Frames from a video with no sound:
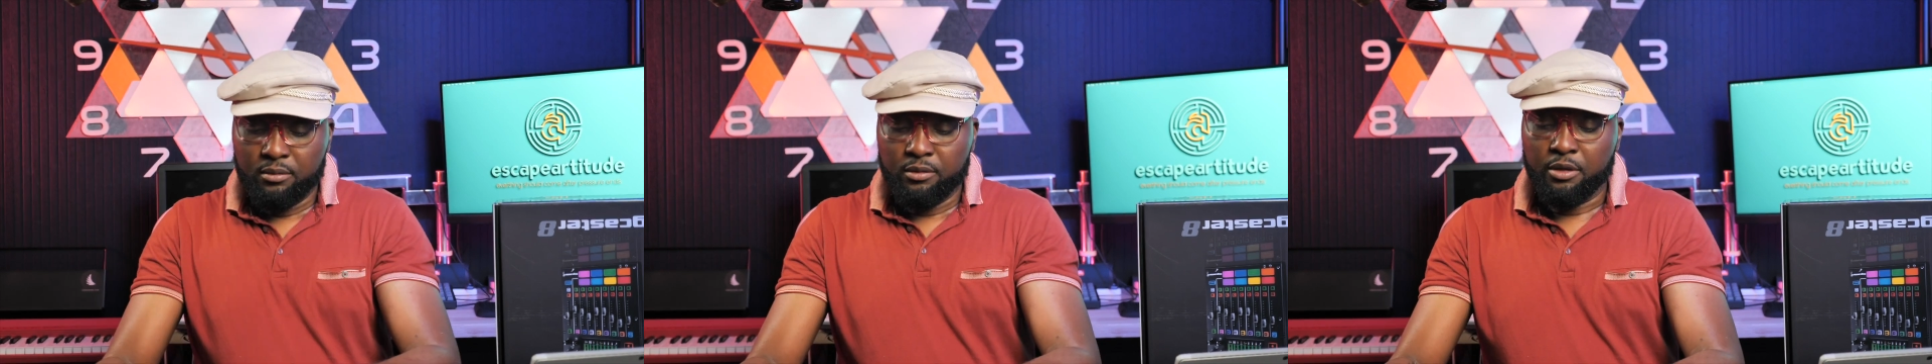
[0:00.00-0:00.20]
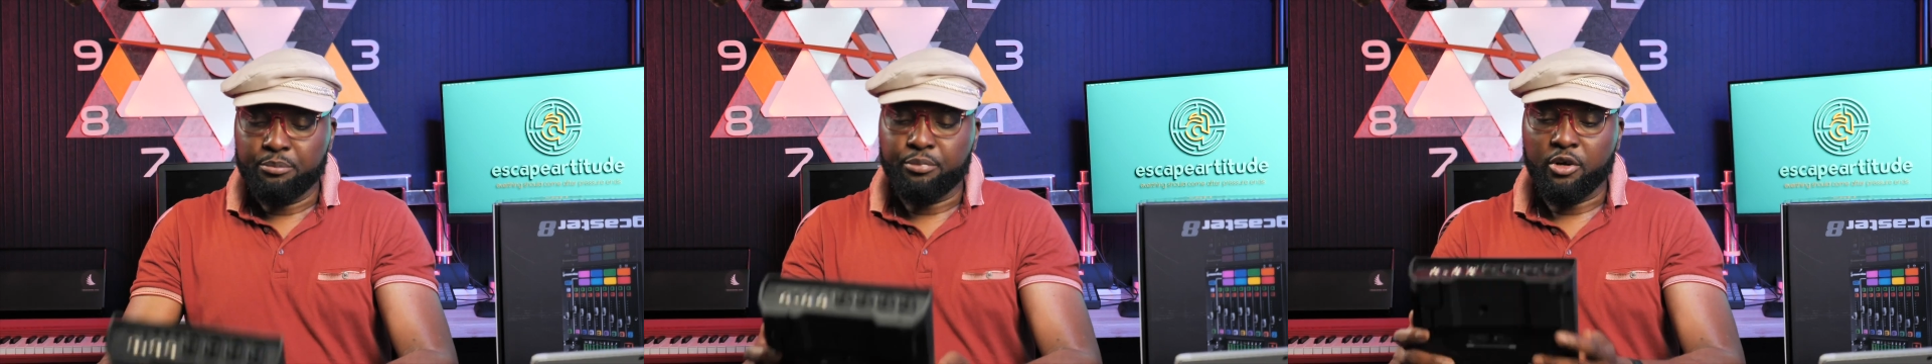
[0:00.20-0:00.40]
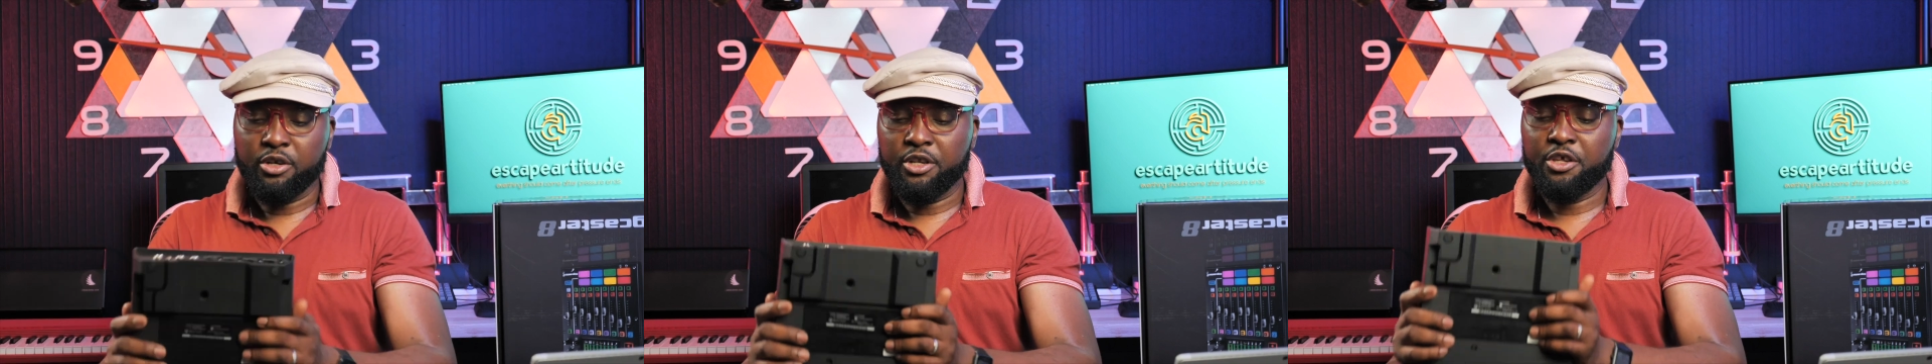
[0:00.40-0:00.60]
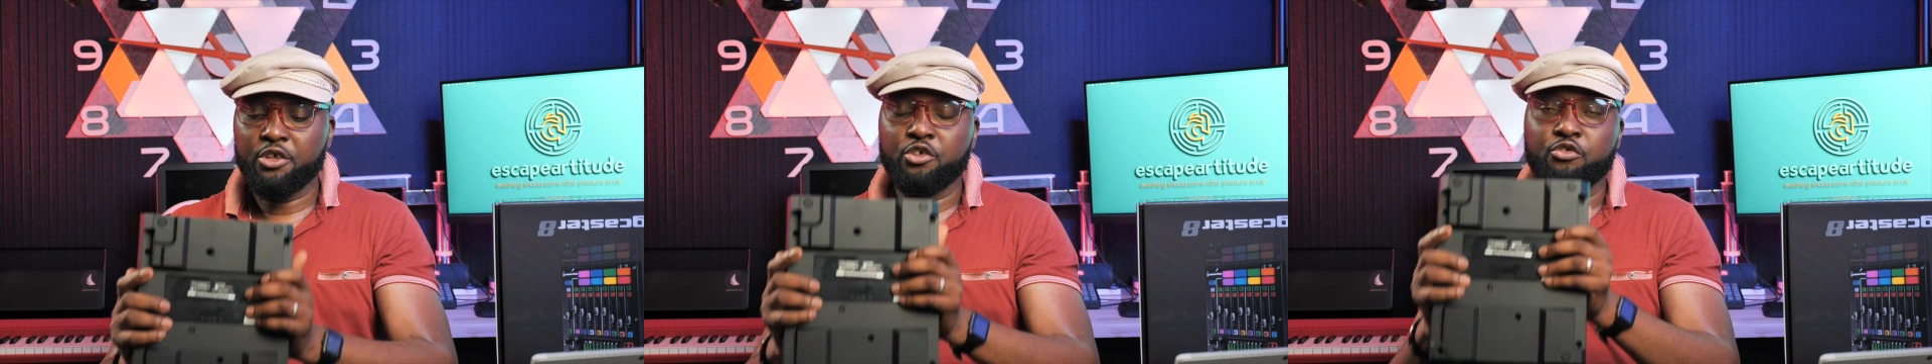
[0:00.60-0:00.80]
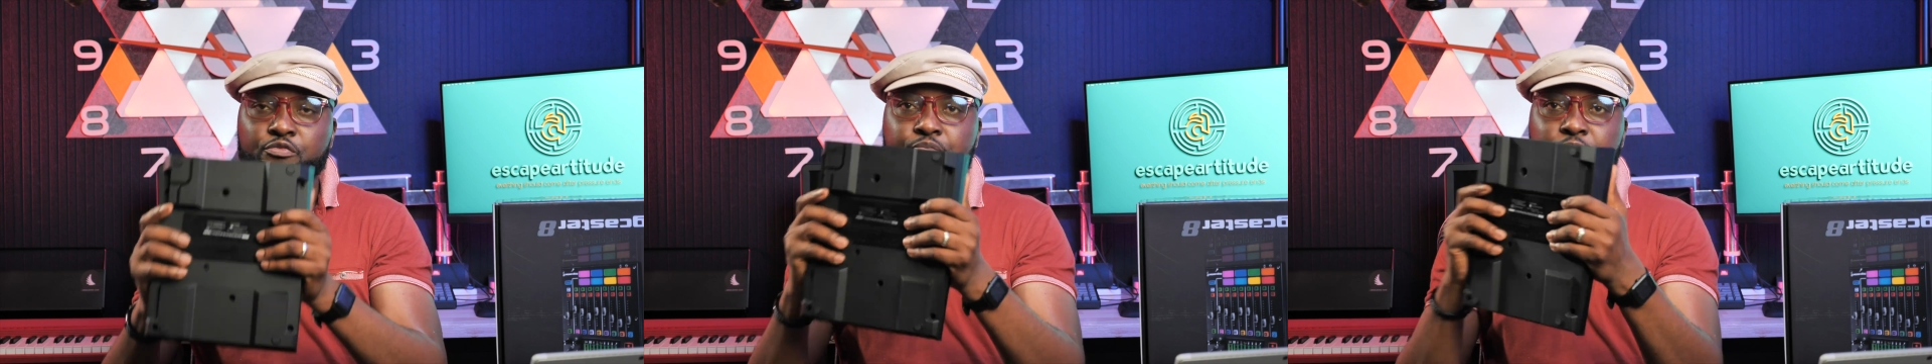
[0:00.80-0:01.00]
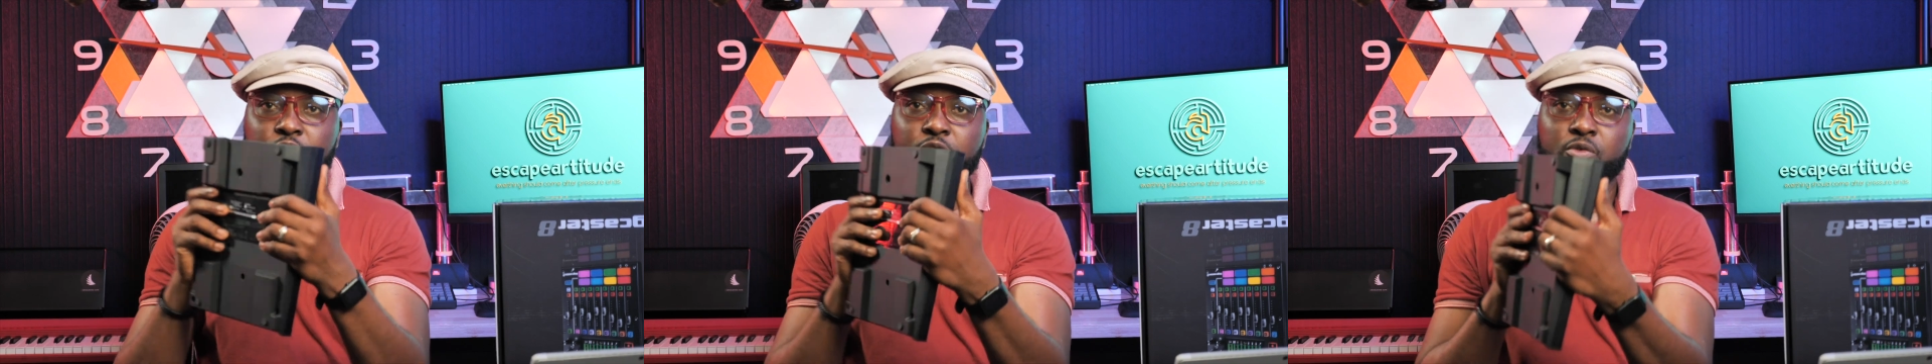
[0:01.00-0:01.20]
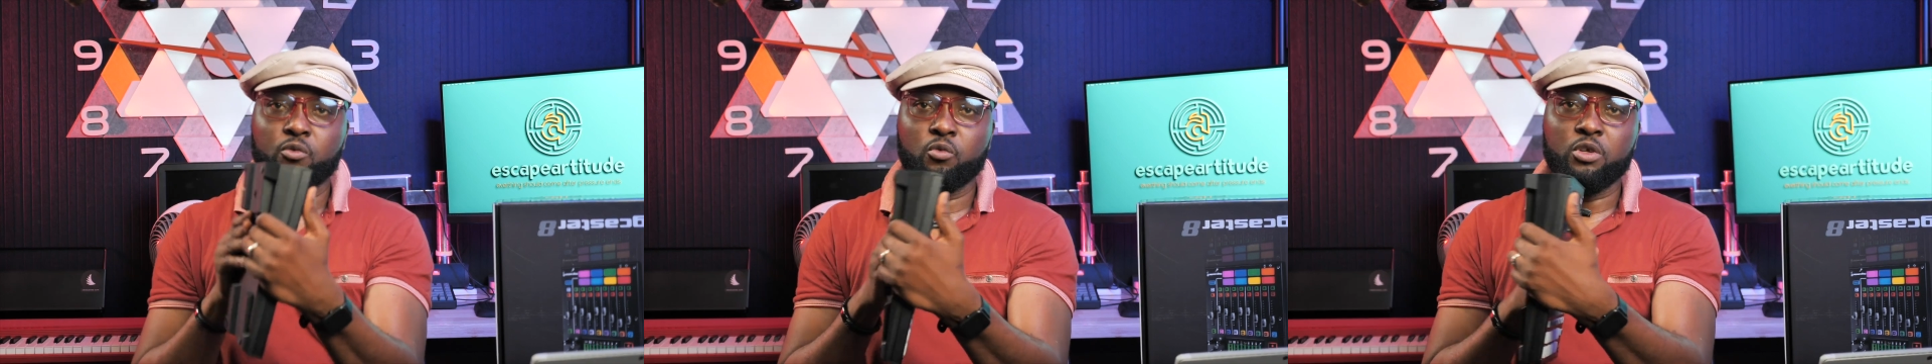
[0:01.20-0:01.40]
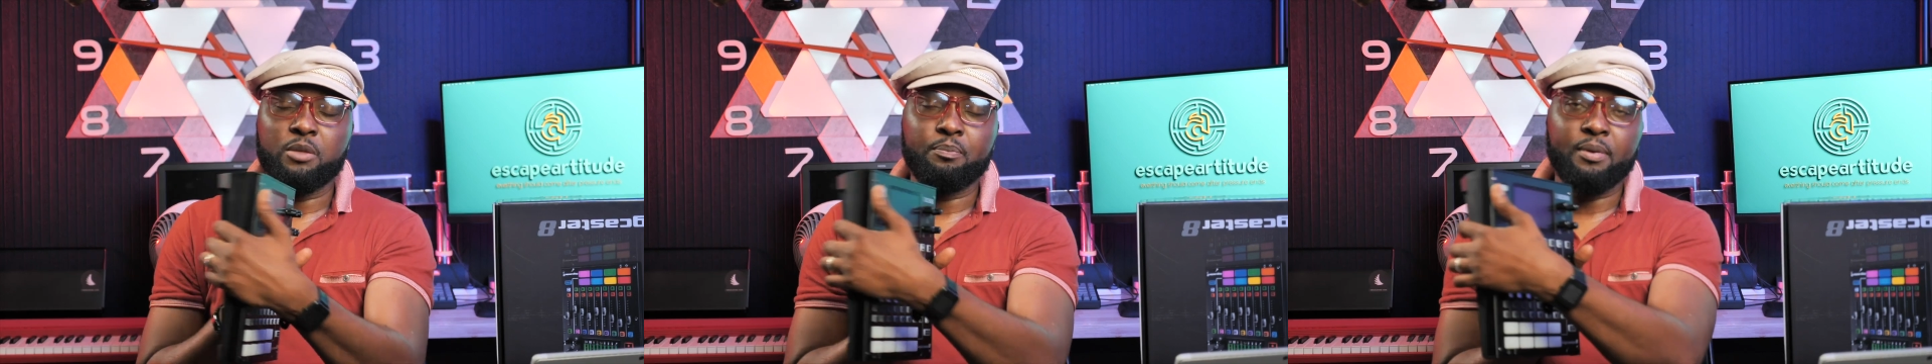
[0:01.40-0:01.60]
The body is built
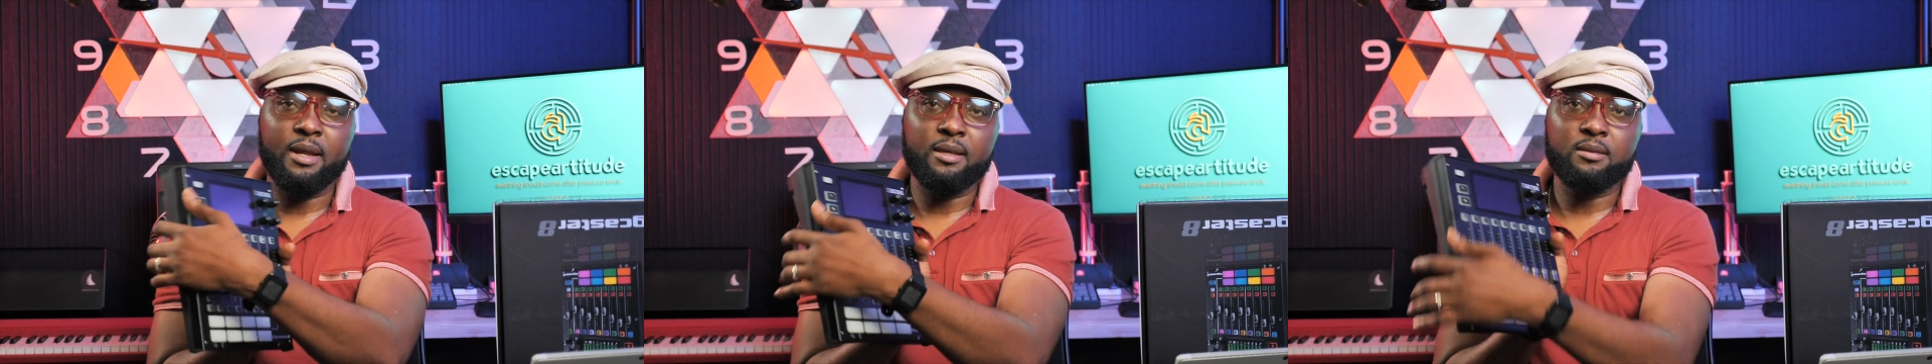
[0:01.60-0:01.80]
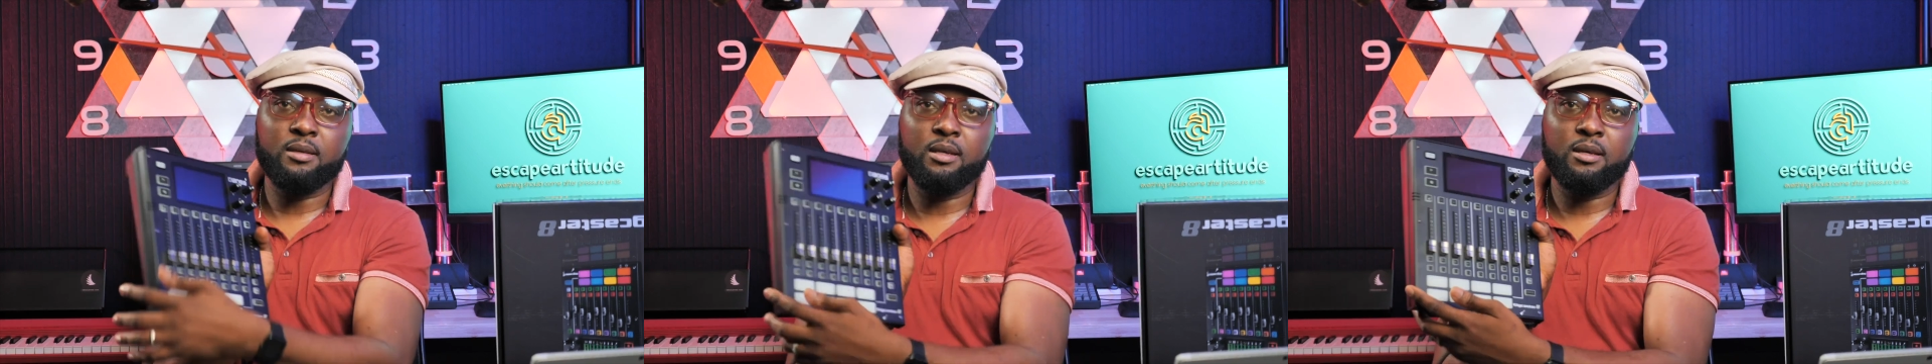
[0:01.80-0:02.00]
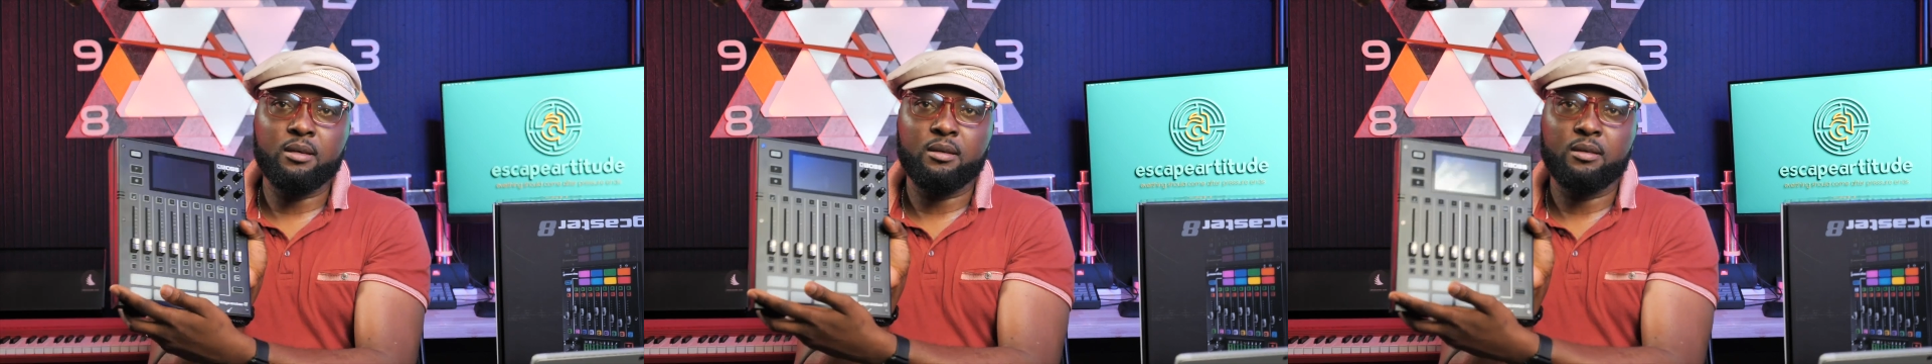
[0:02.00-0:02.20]
with plastic.